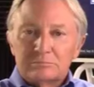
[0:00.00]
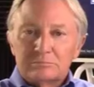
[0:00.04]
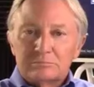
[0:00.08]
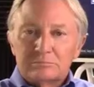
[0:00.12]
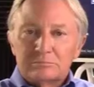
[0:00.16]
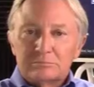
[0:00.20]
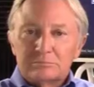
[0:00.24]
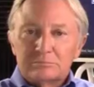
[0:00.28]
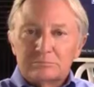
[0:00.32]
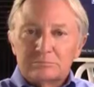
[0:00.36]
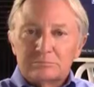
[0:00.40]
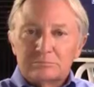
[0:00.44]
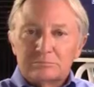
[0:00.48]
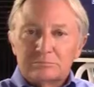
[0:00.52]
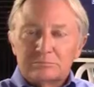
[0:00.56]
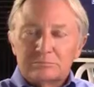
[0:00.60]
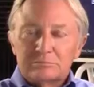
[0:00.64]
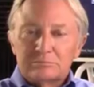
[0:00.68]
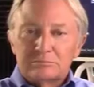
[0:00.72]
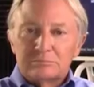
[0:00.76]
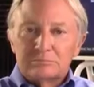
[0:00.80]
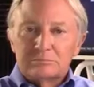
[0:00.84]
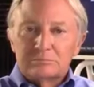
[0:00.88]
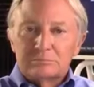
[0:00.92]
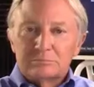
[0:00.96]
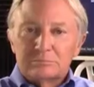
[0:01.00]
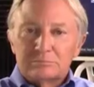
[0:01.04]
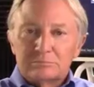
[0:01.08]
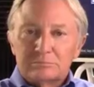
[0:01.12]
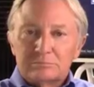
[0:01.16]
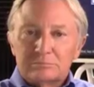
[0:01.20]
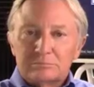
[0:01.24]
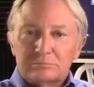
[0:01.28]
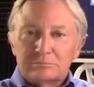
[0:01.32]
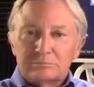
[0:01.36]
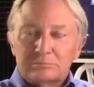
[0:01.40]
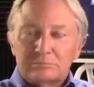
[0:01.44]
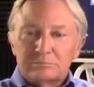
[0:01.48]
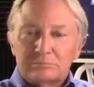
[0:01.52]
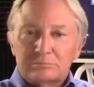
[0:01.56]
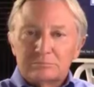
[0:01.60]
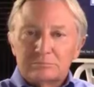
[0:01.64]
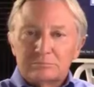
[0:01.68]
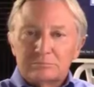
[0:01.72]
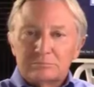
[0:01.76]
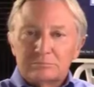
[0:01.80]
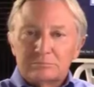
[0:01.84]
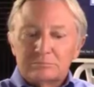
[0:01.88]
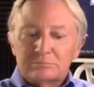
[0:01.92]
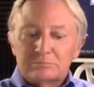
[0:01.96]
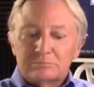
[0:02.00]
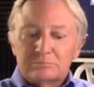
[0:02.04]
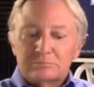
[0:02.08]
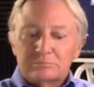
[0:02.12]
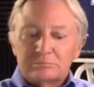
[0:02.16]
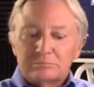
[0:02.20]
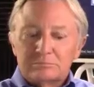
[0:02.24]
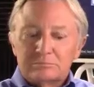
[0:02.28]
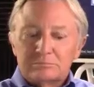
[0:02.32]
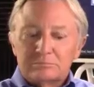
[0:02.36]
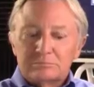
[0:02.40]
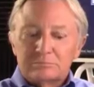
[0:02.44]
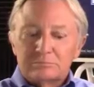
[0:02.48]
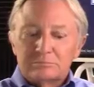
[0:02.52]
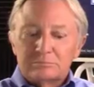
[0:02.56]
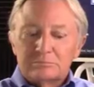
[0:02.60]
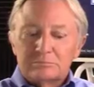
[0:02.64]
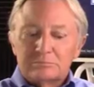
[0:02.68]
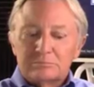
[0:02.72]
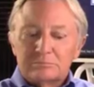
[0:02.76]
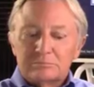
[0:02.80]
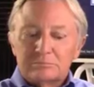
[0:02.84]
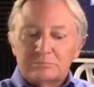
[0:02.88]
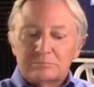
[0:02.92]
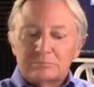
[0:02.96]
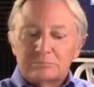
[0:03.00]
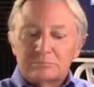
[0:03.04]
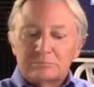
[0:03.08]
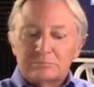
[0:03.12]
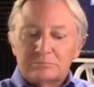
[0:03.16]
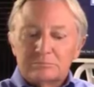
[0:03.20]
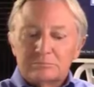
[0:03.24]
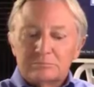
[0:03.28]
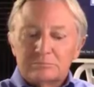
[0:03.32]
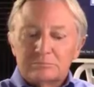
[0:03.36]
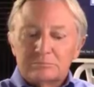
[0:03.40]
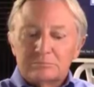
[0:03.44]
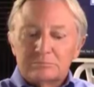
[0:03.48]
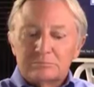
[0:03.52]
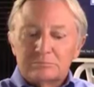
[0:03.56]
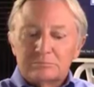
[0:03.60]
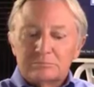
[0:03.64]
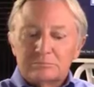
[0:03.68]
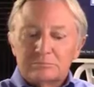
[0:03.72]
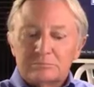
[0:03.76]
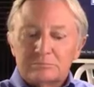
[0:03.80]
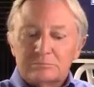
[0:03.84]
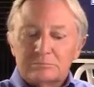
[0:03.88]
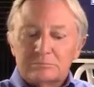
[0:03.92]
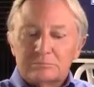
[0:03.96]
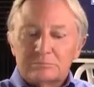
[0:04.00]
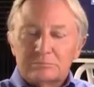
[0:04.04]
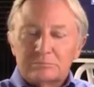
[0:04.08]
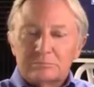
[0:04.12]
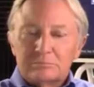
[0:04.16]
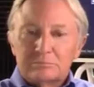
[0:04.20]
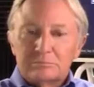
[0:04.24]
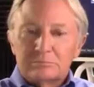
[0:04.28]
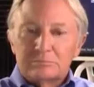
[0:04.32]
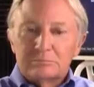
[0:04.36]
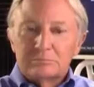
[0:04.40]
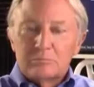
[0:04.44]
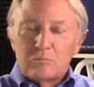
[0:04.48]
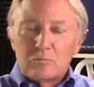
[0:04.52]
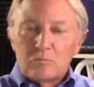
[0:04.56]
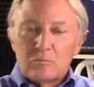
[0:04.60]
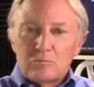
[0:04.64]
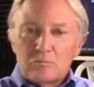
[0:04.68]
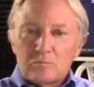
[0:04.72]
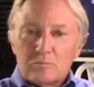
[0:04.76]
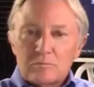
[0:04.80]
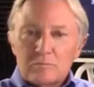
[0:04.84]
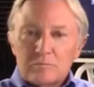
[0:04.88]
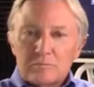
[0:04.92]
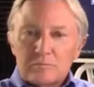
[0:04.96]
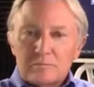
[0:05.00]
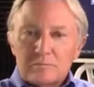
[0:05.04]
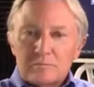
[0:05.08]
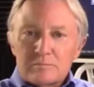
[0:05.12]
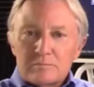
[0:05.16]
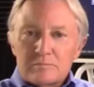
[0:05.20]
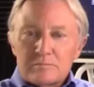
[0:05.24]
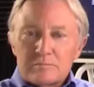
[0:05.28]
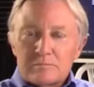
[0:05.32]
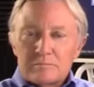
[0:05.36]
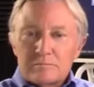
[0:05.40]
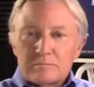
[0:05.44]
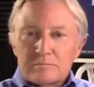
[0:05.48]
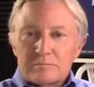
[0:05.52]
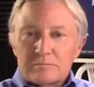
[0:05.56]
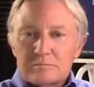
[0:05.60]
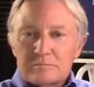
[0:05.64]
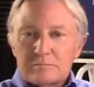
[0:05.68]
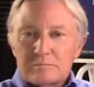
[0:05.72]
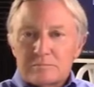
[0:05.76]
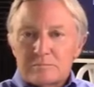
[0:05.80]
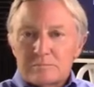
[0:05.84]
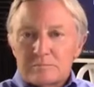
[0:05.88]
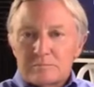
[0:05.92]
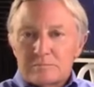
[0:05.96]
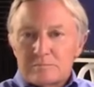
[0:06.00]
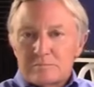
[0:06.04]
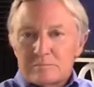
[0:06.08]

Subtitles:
(not speaking)